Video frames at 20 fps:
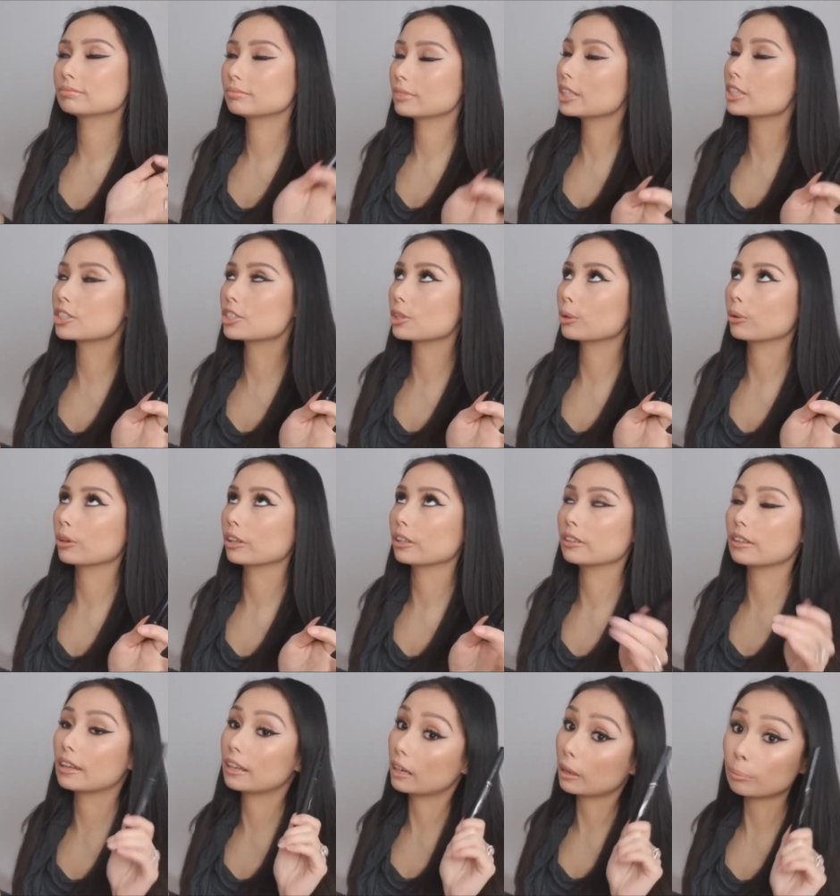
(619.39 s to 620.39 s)
is so good,
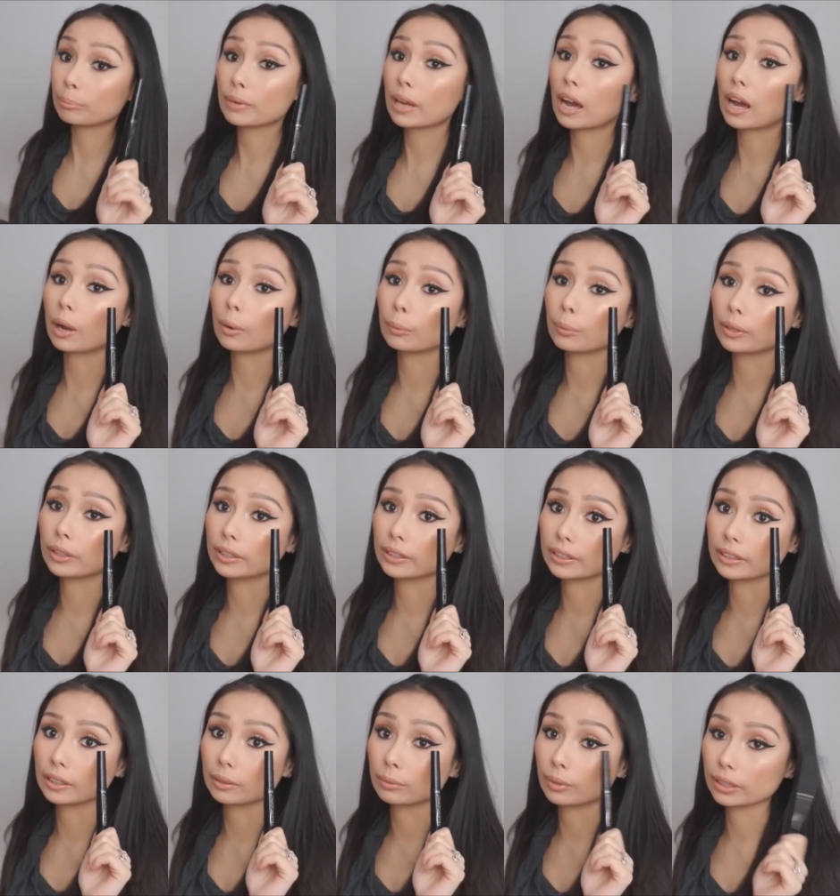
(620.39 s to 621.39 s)
and I'm not wearing
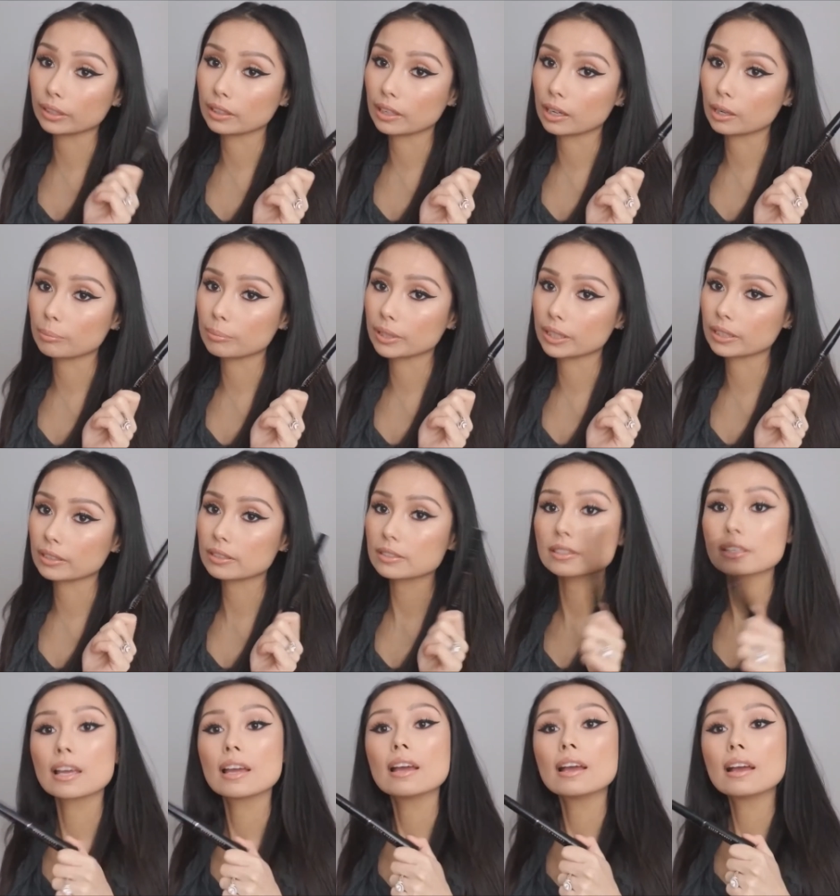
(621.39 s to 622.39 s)
it right now because
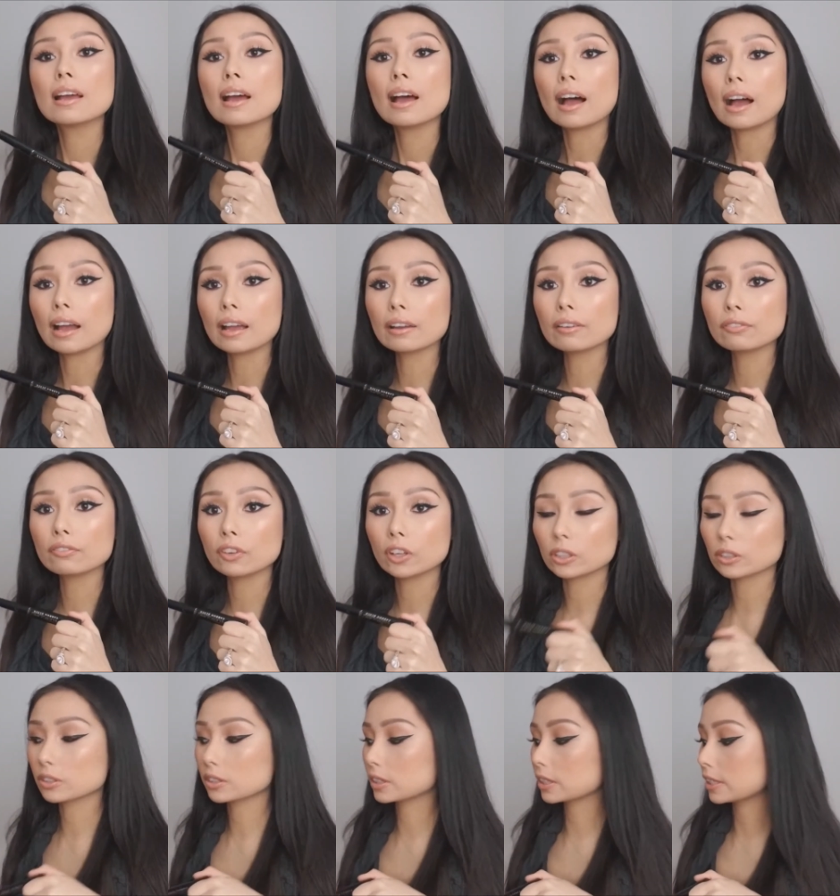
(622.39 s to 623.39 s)
I have
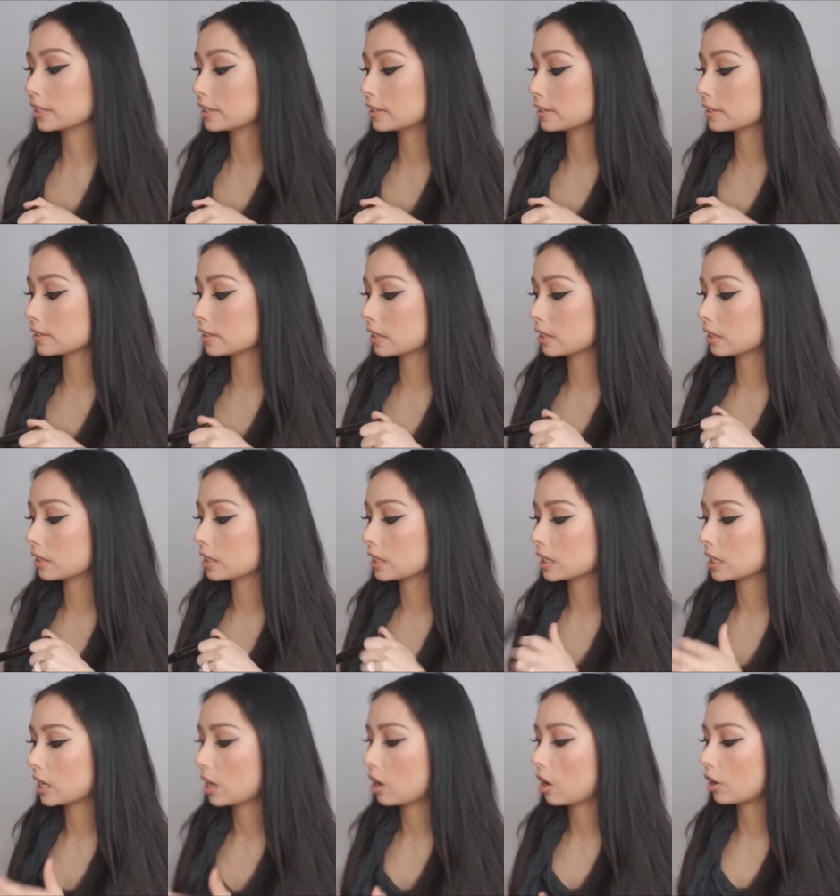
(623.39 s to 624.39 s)
falsies,
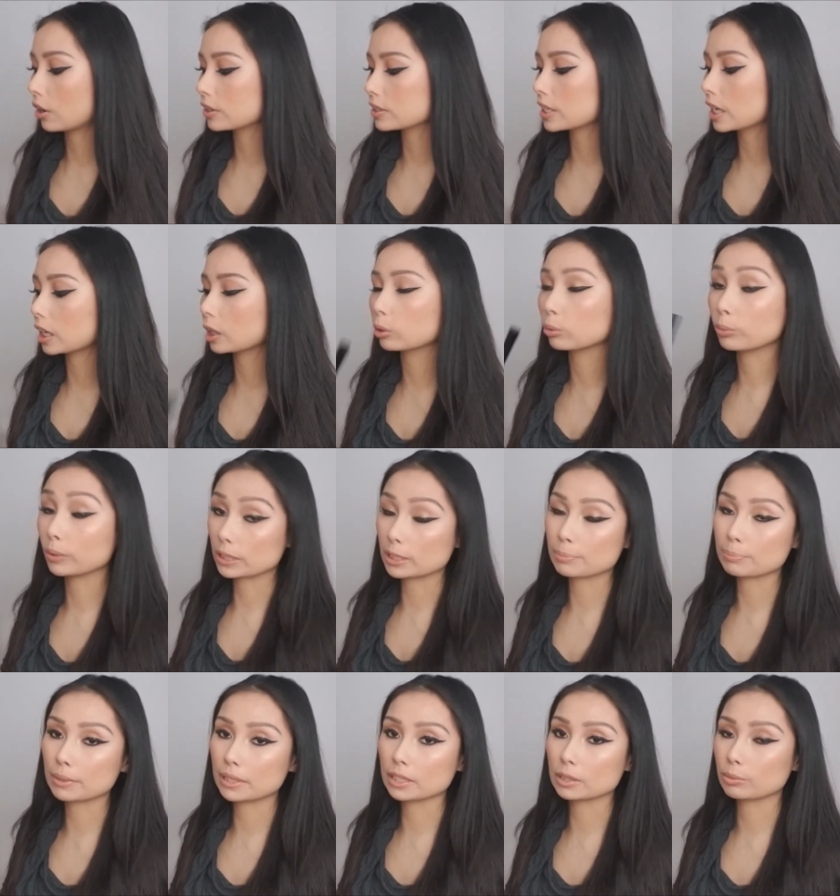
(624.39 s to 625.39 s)
Ardell
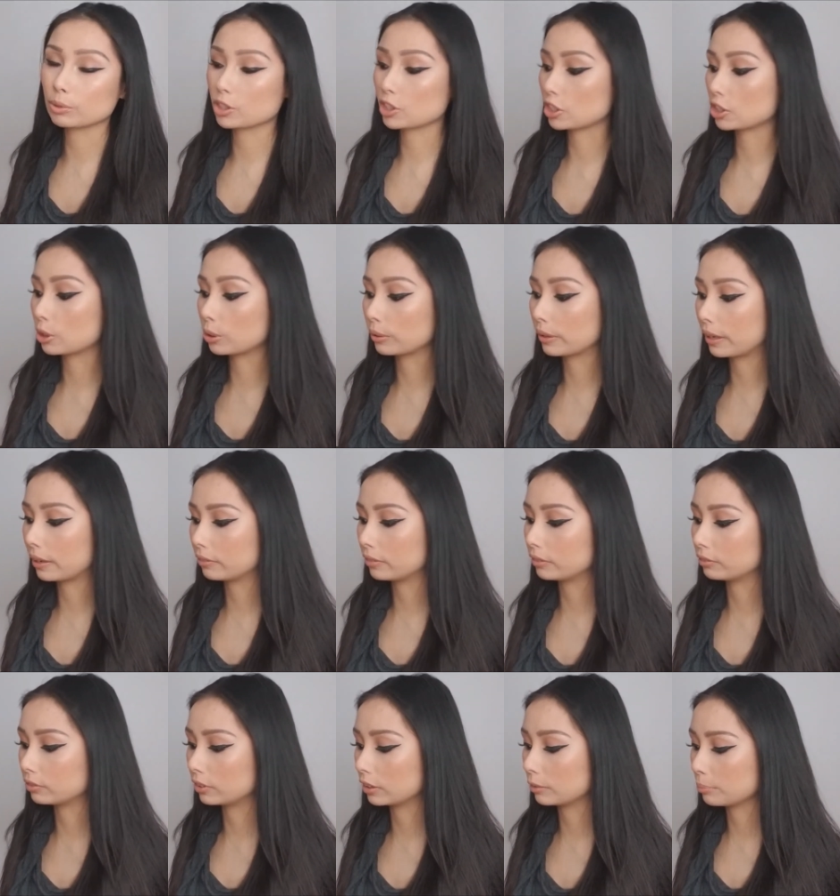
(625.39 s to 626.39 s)
Wispies, which I don't have in
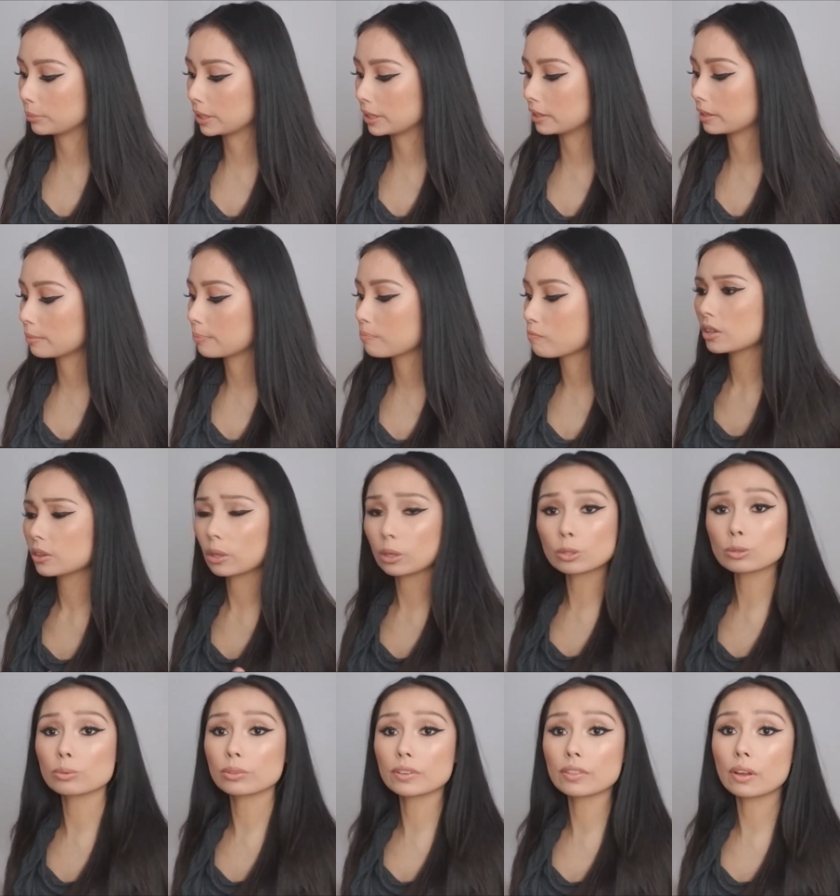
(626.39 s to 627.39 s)
front of me. Those
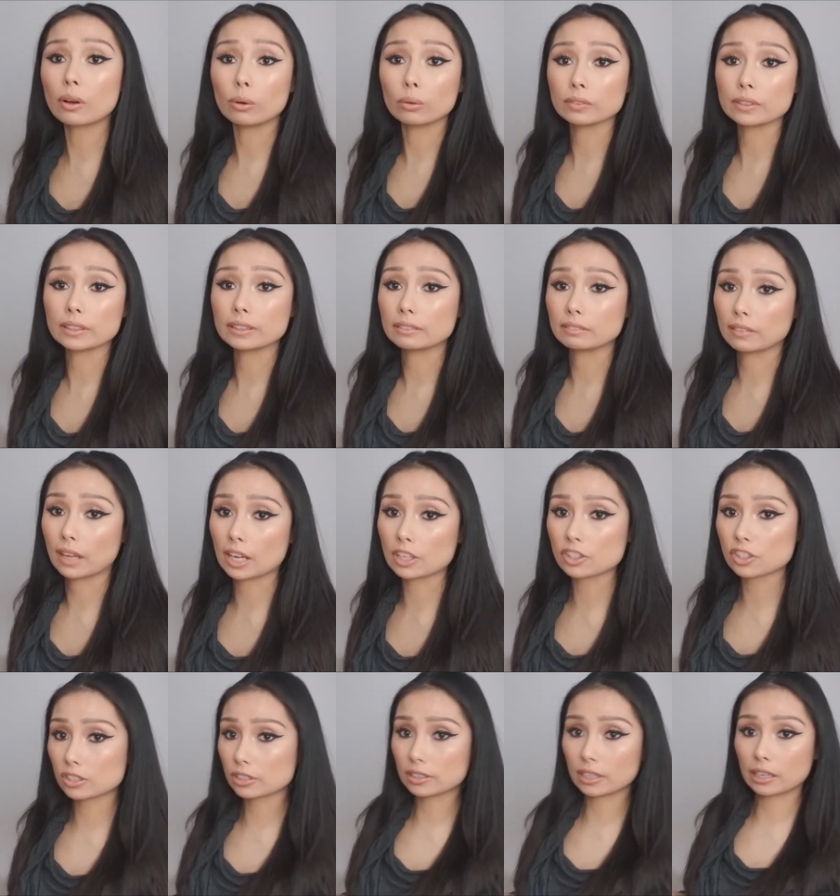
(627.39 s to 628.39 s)
were the only
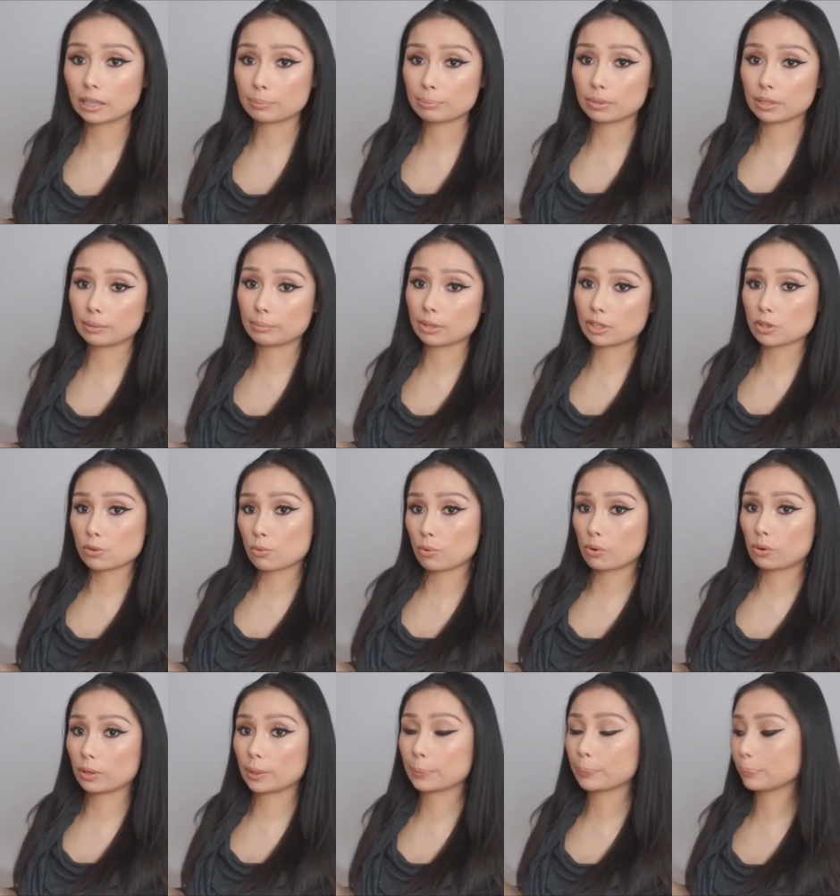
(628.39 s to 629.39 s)
lashes that I pretty much
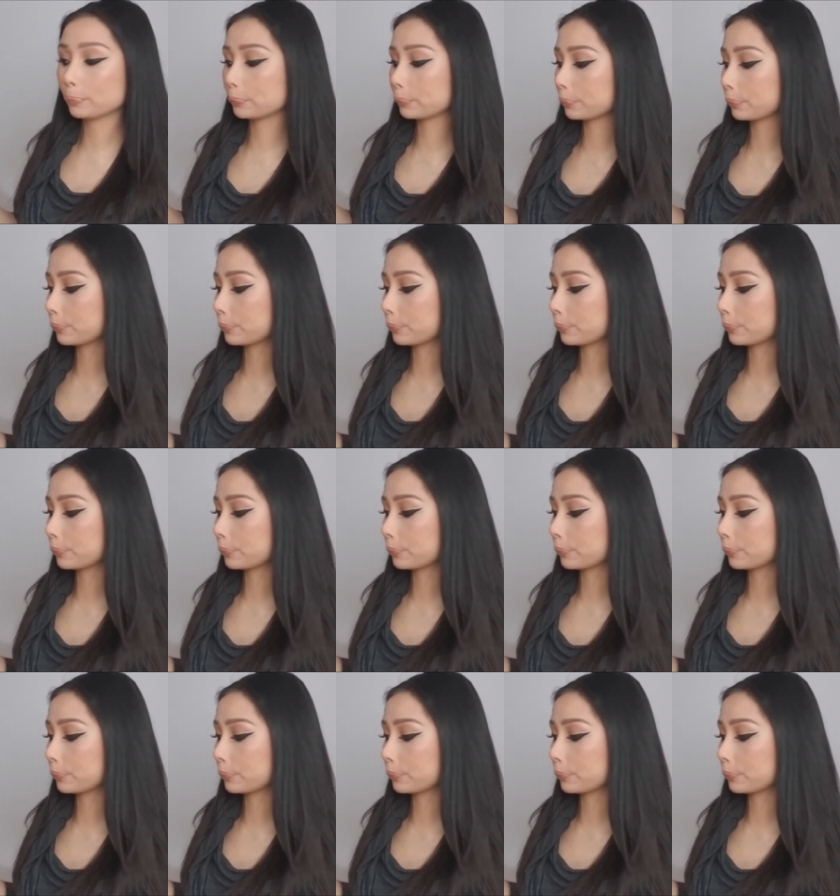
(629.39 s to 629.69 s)
wore,